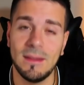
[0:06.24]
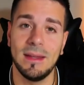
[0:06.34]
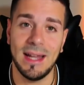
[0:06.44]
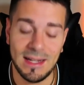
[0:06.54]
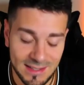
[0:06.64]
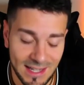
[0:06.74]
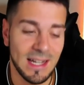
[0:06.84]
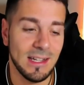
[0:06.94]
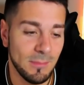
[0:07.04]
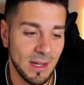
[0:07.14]
Yes
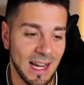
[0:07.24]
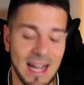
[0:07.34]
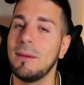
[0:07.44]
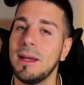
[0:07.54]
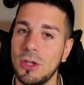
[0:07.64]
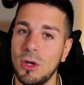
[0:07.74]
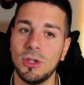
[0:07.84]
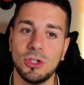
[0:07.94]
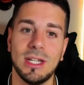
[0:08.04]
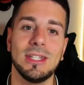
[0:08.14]
guys, but I haven't gone
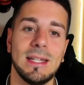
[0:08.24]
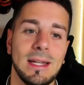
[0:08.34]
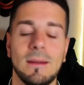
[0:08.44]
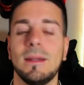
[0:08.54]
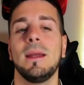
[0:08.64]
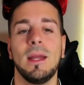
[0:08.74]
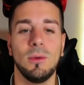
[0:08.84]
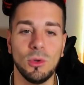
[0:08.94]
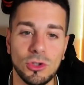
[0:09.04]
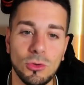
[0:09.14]
crazy. Of
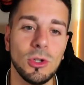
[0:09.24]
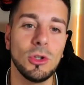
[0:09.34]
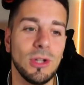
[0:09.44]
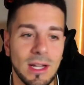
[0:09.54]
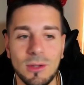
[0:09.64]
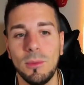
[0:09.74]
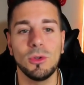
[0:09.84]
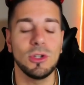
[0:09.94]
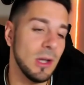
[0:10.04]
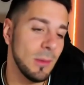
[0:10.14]
course, we'll look at the
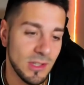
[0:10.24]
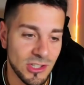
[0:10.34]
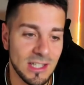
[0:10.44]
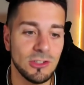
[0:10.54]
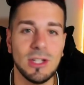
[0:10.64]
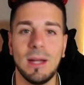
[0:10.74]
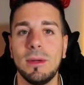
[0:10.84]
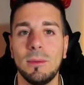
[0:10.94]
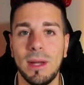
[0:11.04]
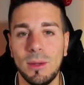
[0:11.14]
most common chess
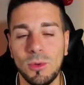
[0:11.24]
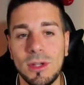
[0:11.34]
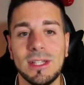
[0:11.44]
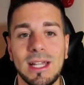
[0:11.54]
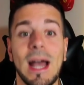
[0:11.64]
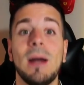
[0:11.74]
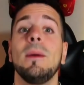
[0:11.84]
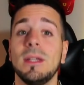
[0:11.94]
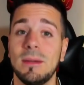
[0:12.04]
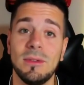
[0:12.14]
traps, but we'll see how
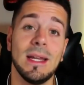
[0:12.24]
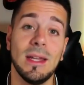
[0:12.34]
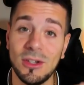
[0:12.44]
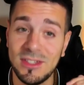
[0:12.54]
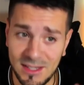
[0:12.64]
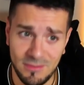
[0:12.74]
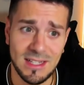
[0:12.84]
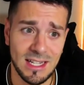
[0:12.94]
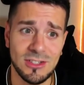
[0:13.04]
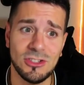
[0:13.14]
to defend ourselves
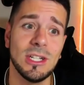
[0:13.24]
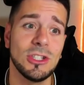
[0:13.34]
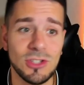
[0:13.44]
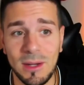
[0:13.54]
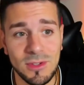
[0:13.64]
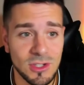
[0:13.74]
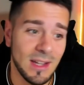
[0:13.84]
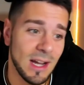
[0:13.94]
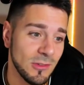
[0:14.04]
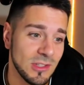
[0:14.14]
against chess traps, not
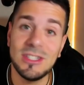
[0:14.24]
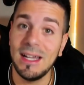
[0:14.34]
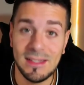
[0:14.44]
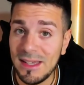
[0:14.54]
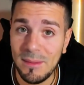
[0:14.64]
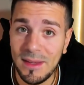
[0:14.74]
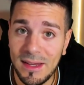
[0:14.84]
how to set them.